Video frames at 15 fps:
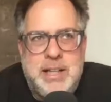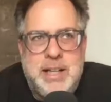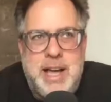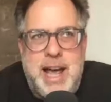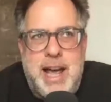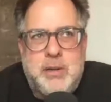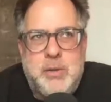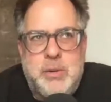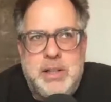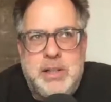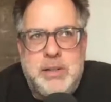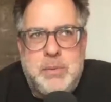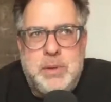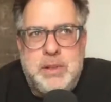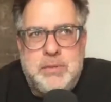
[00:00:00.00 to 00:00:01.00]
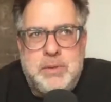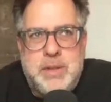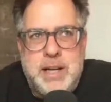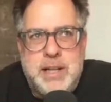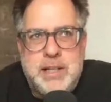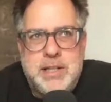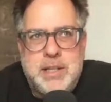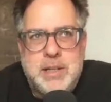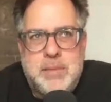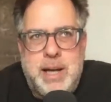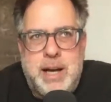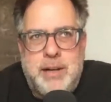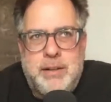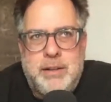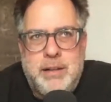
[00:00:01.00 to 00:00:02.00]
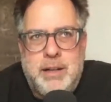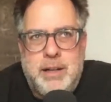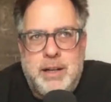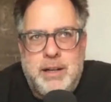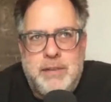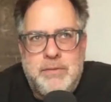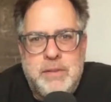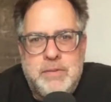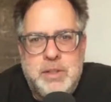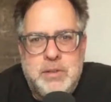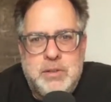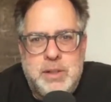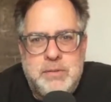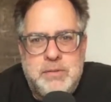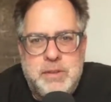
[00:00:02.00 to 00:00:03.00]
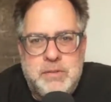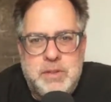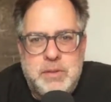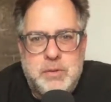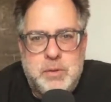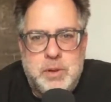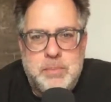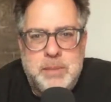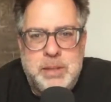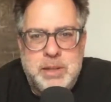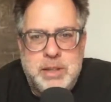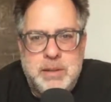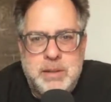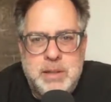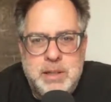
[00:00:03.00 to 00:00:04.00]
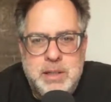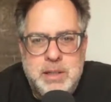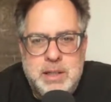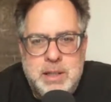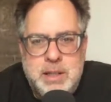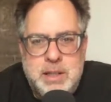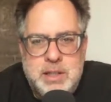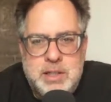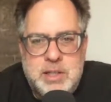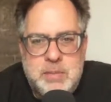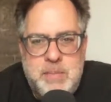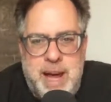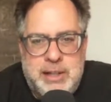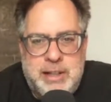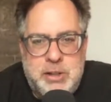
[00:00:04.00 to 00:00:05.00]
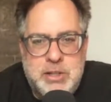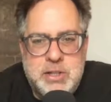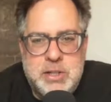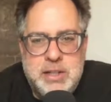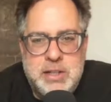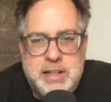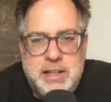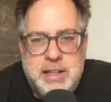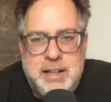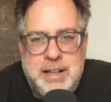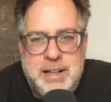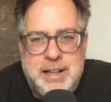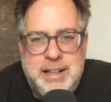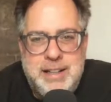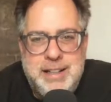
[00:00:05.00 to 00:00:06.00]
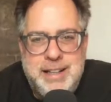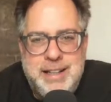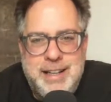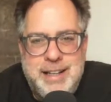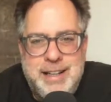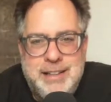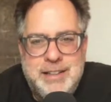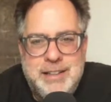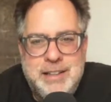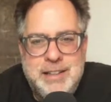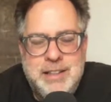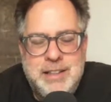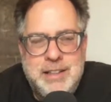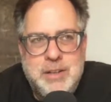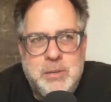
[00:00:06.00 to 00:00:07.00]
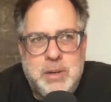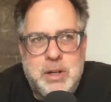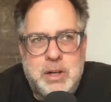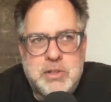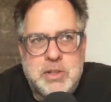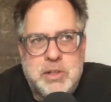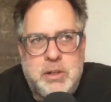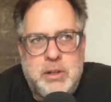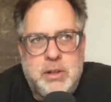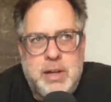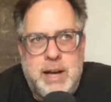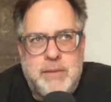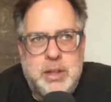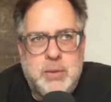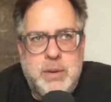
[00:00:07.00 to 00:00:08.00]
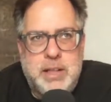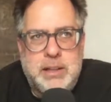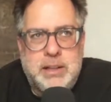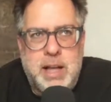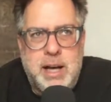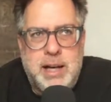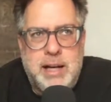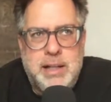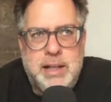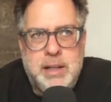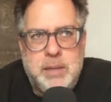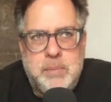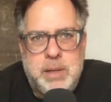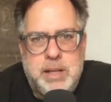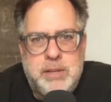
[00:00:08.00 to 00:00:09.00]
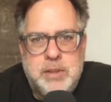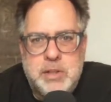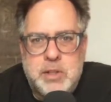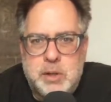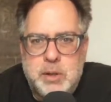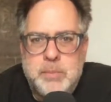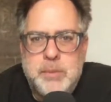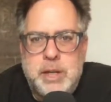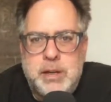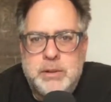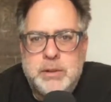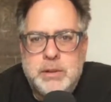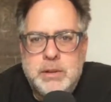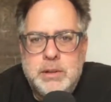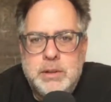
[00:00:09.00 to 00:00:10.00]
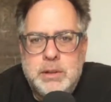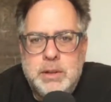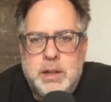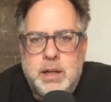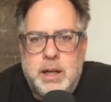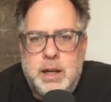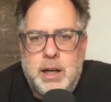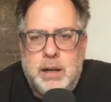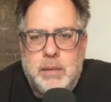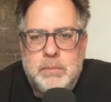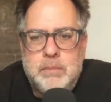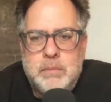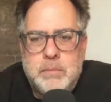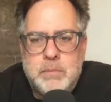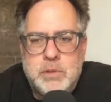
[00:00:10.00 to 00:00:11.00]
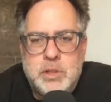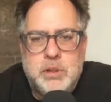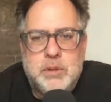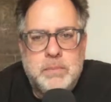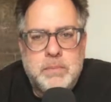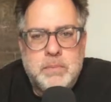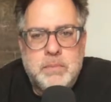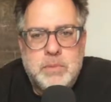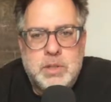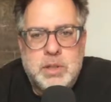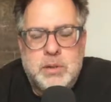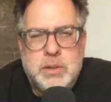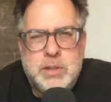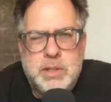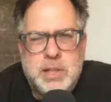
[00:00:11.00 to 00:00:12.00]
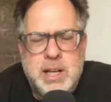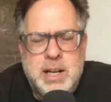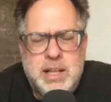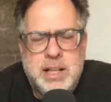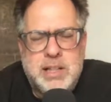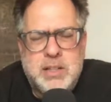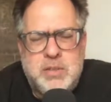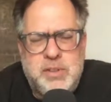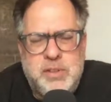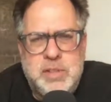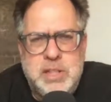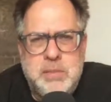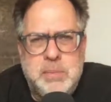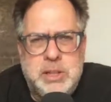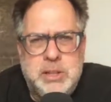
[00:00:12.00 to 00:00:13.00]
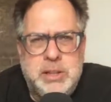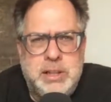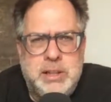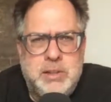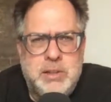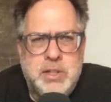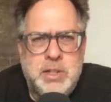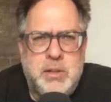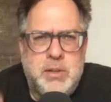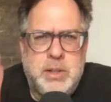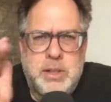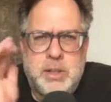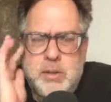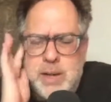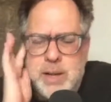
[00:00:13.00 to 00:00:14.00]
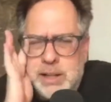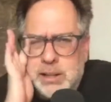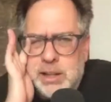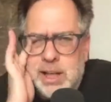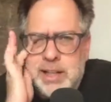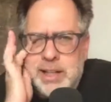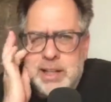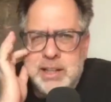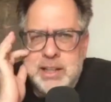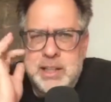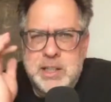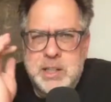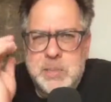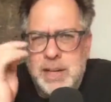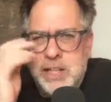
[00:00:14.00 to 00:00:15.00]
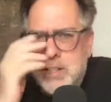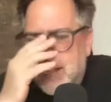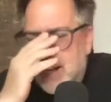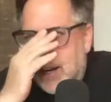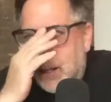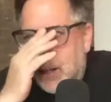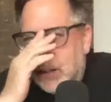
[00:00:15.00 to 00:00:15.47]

equity, we've raised about $54 million smackers. And we also have a credit line and a bit of a term note too. So it's, I think it's 15 million or so on the credit line. I think it's about 10